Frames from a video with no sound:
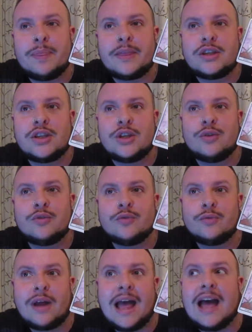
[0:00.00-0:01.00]
you
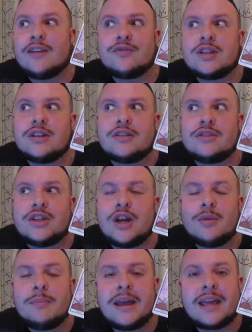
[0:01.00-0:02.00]
have to, you
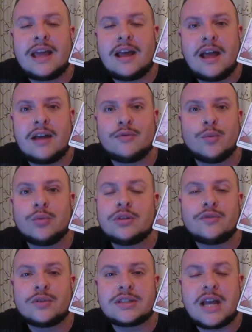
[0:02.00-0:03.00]
know, have a
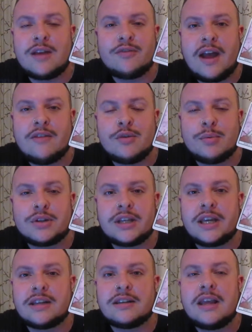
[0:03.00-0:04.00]
wonderful time for
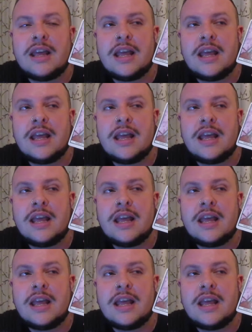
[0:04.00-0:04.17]
everybody, and